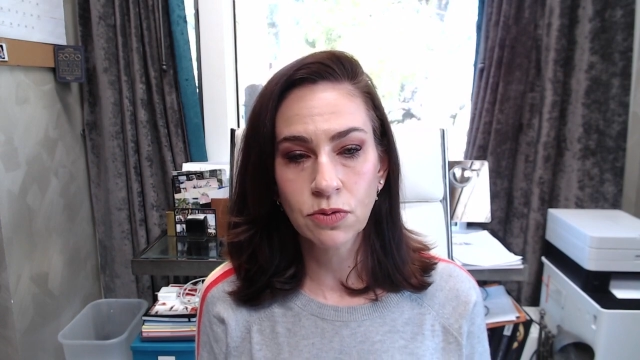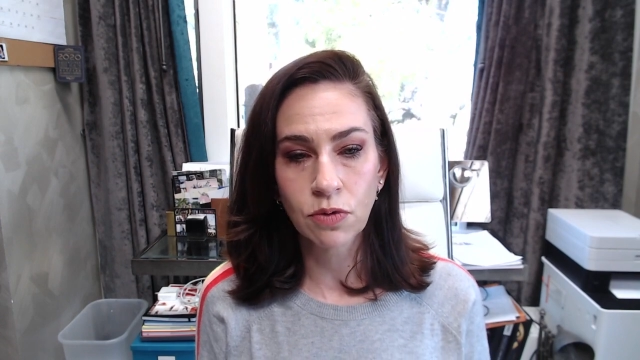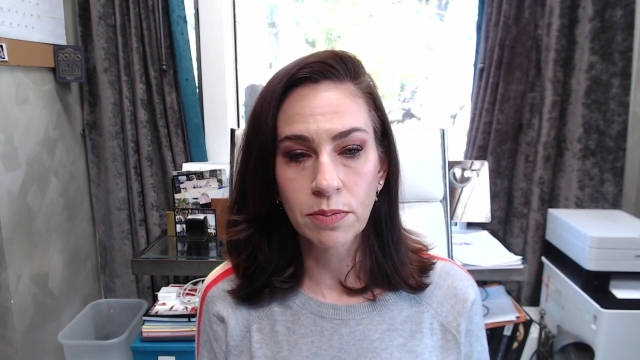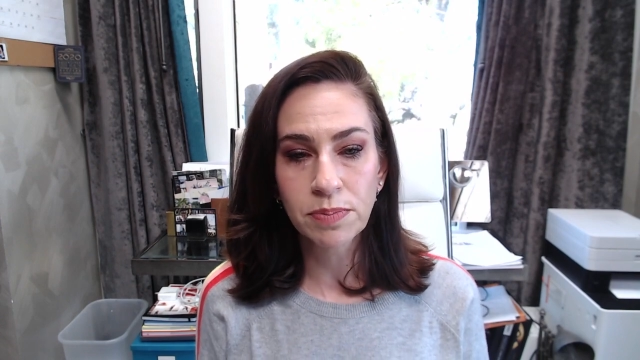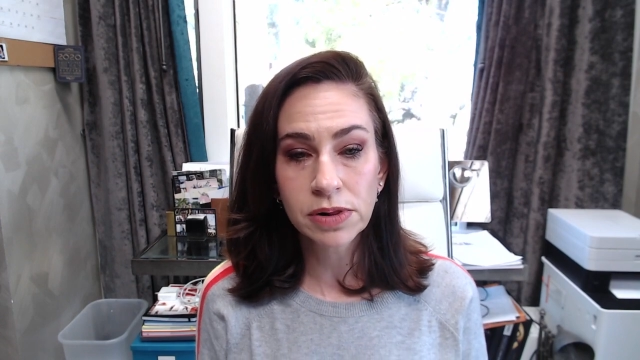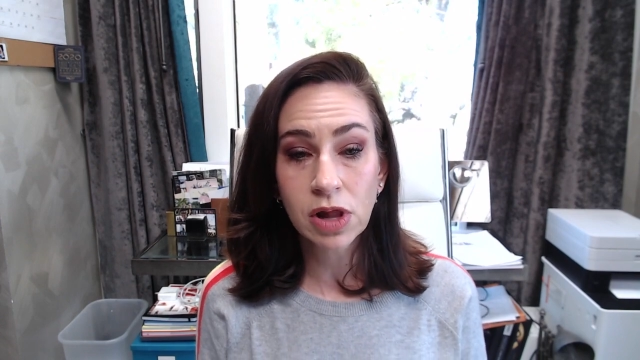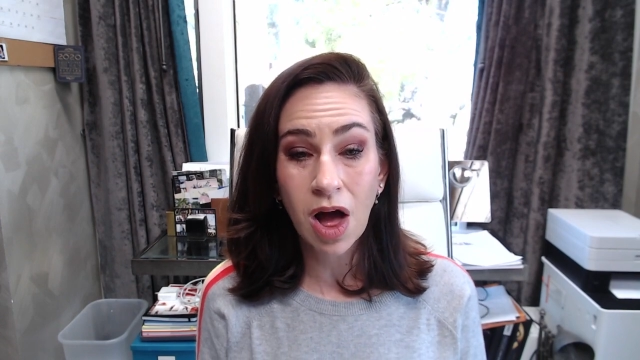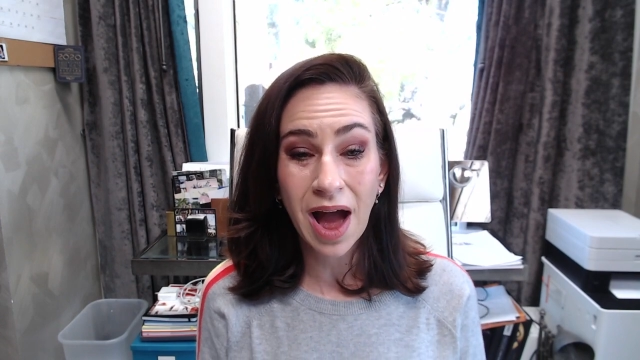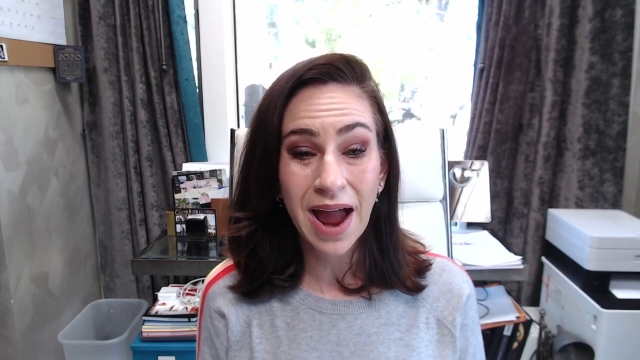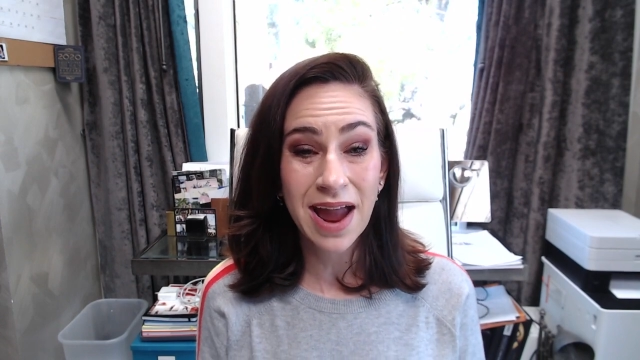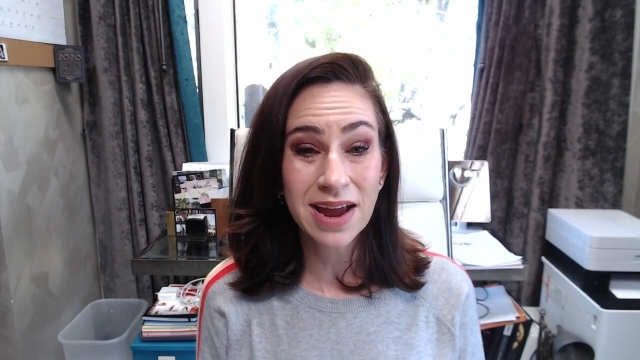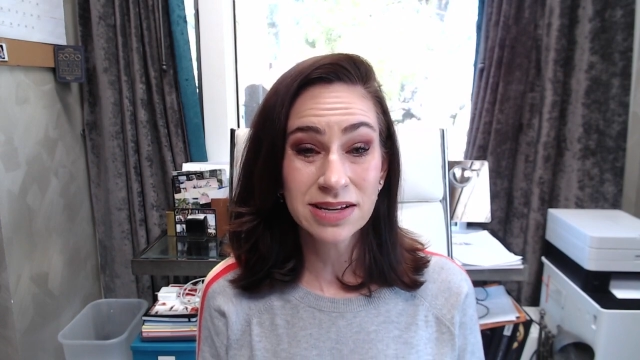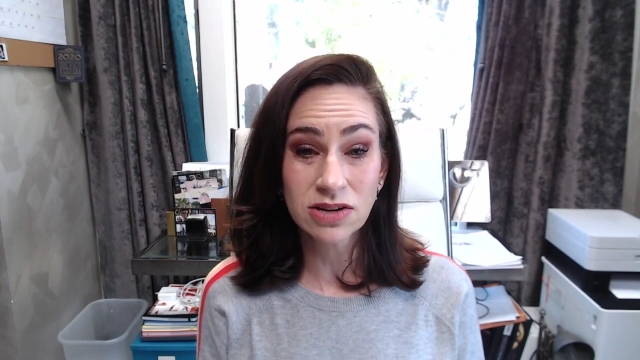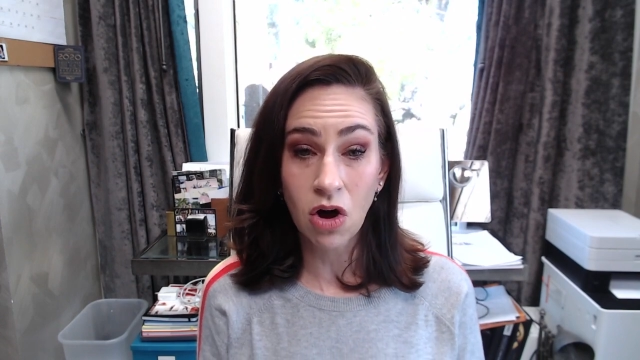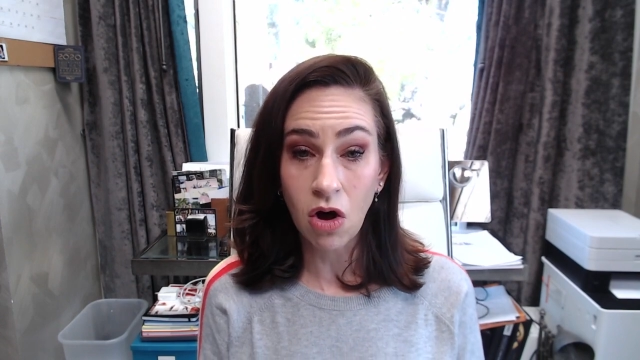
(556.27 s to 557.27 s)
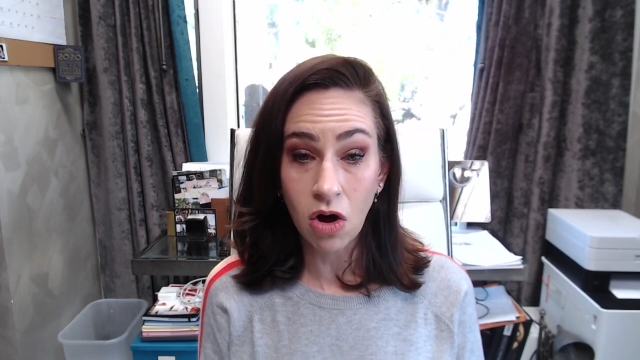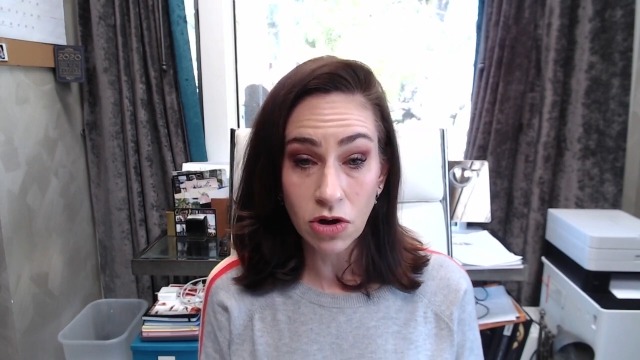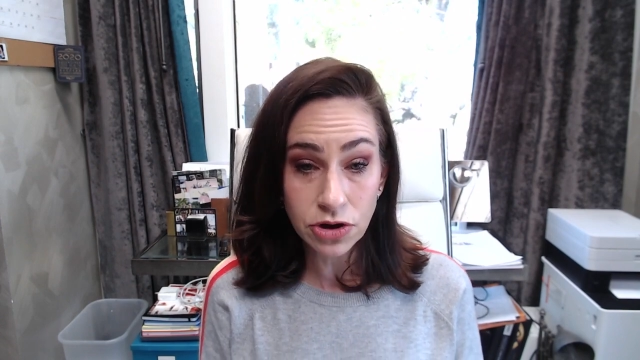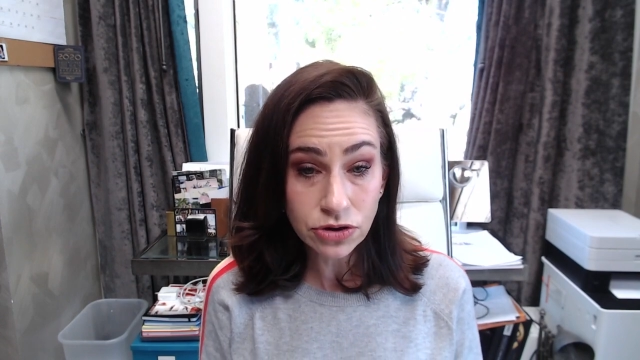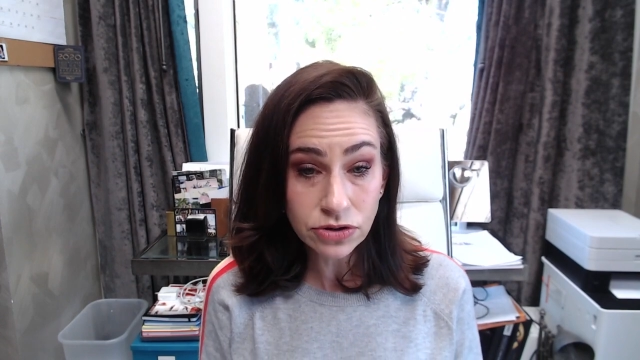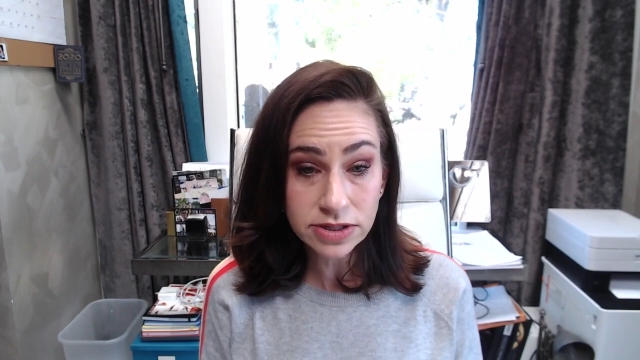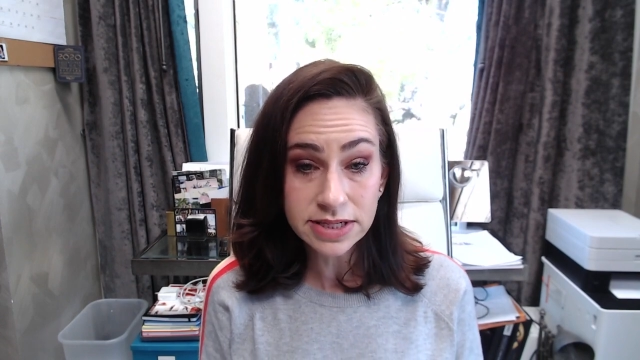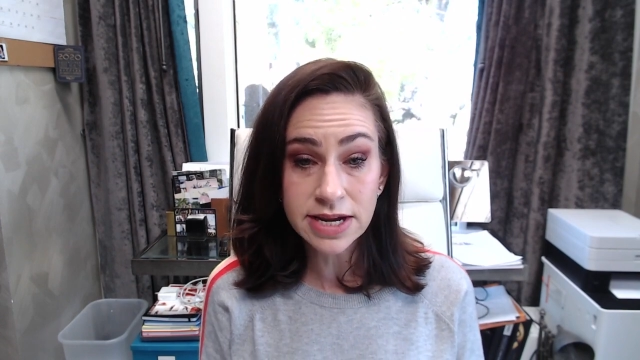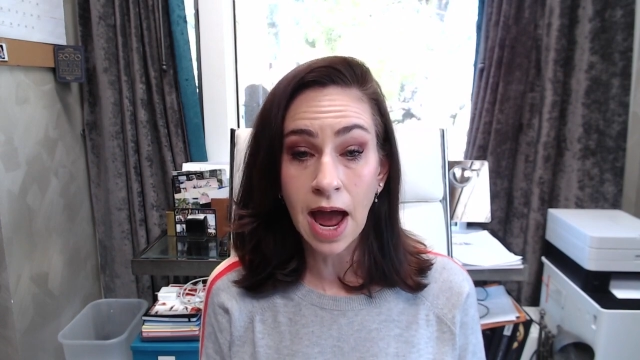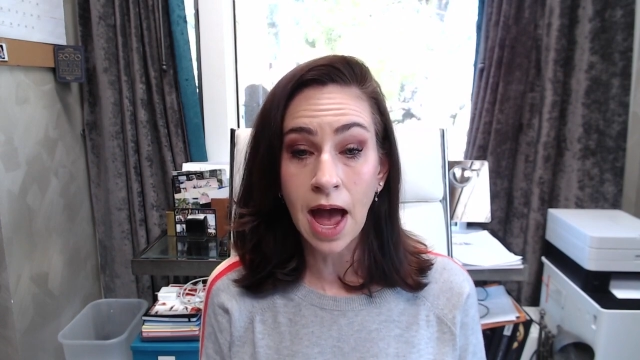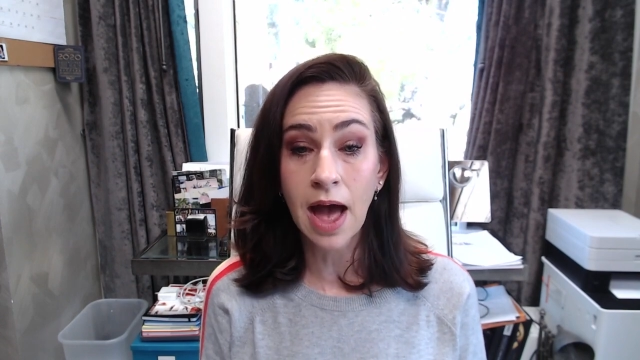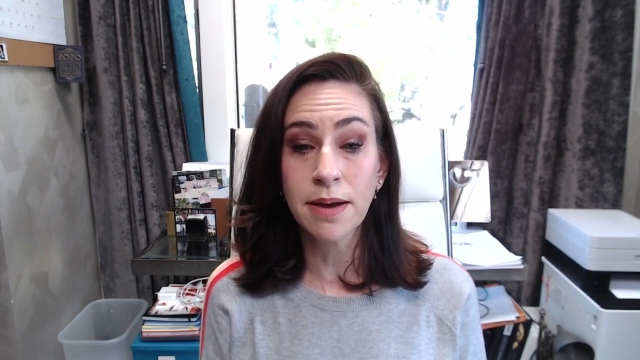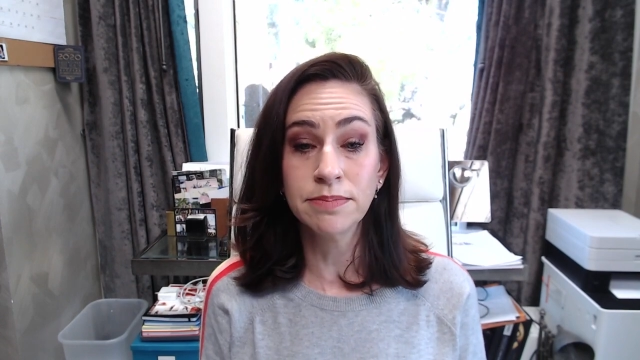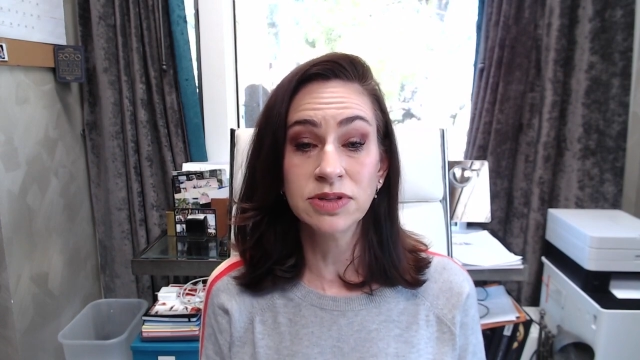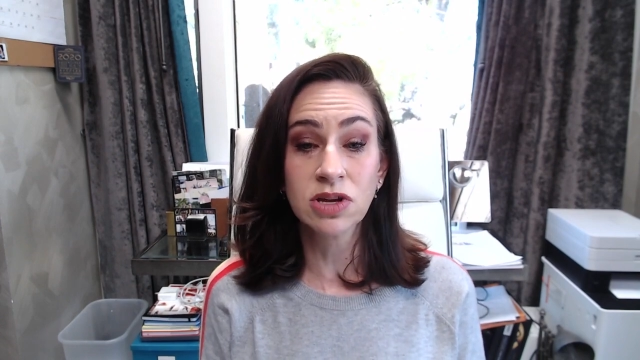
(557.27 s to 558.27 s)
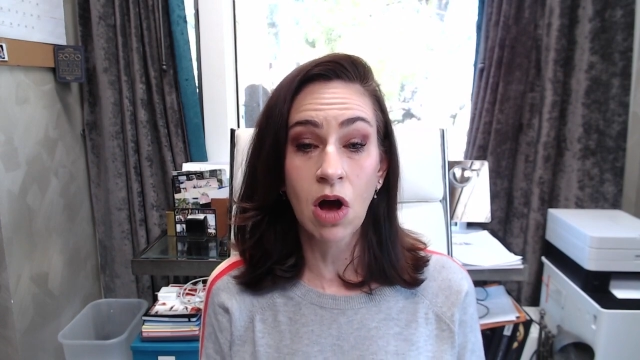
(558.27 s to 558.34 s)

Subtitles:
reply to all your DMs,